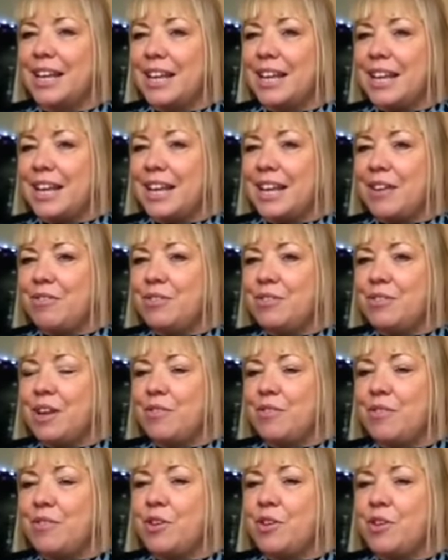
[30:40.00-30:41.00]
if you if,
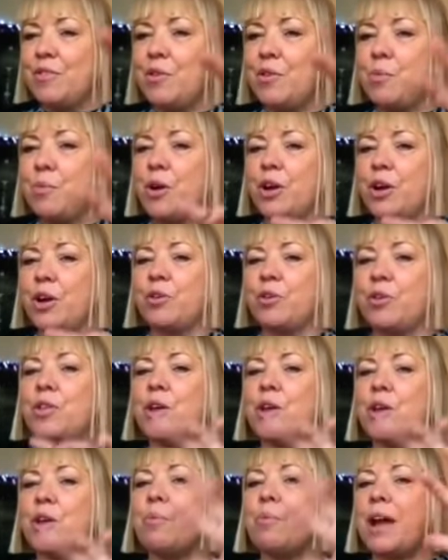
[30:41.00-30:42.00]
you, if you're not working on the
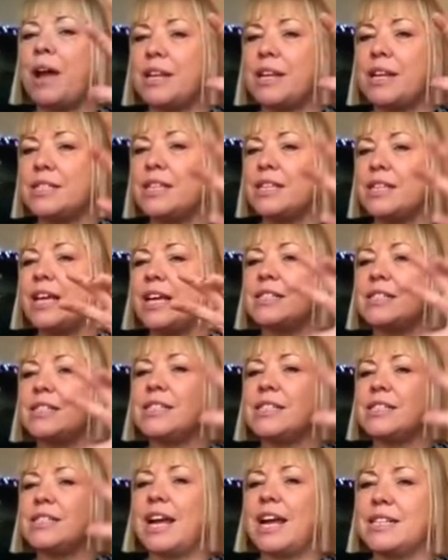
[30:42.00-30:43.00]
awareness and the
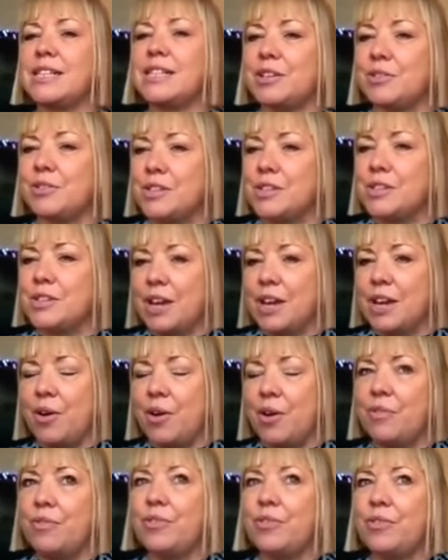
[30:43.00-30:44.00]
understanding of
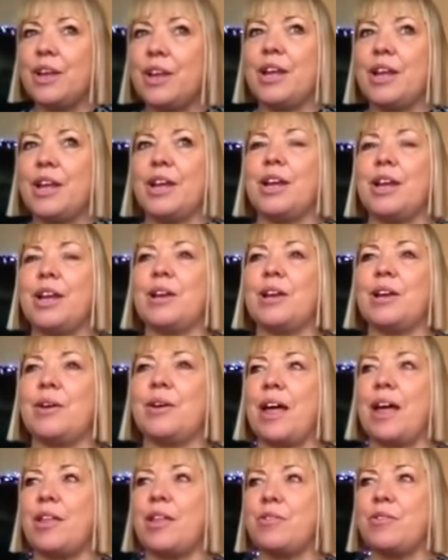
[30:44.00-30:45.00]
yourself you know
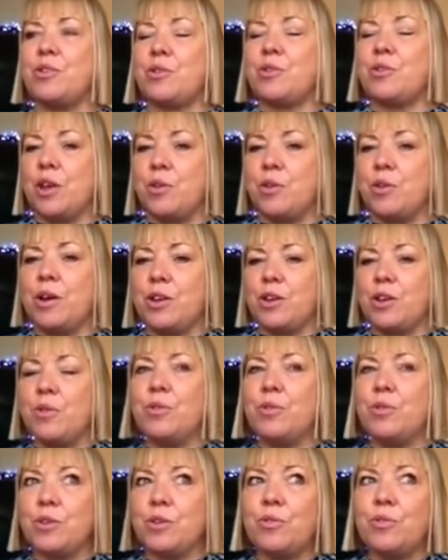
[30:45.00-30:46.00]
that you you you
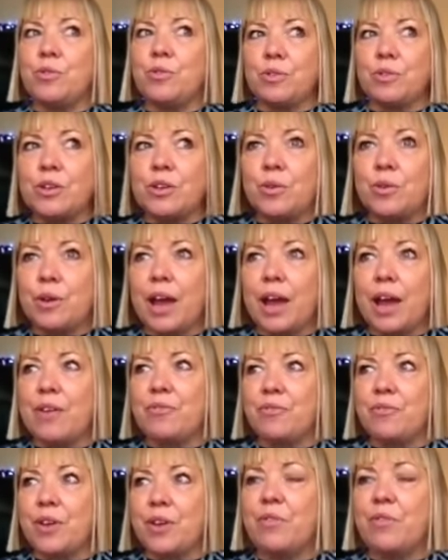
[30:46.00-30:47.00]
you, you get
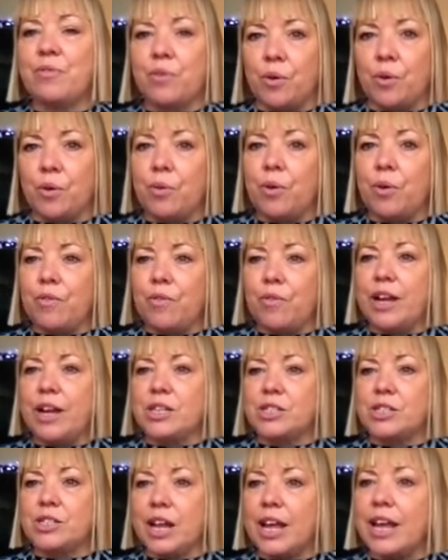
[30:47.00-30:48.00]
fearful of
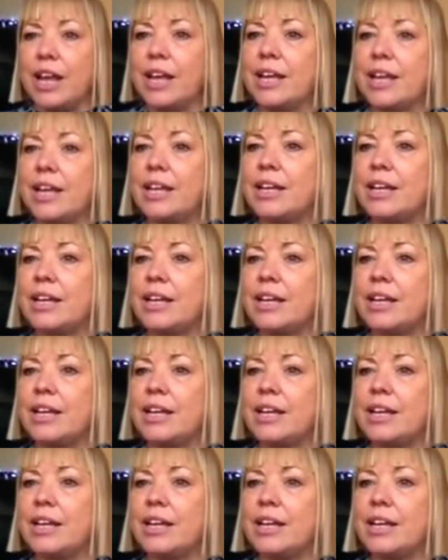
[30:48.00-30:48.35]
actually